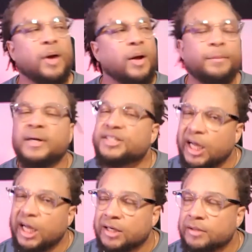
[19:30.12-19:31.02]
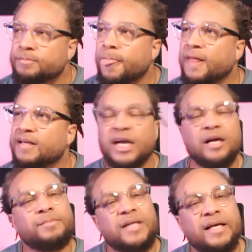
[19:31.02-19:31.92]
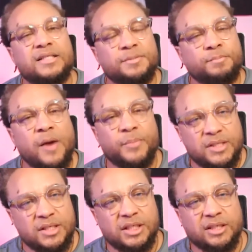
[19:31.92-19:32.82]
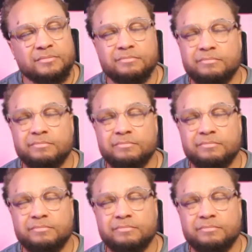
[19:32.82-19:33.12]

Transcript: But Jacob, Jacob takes this proposition.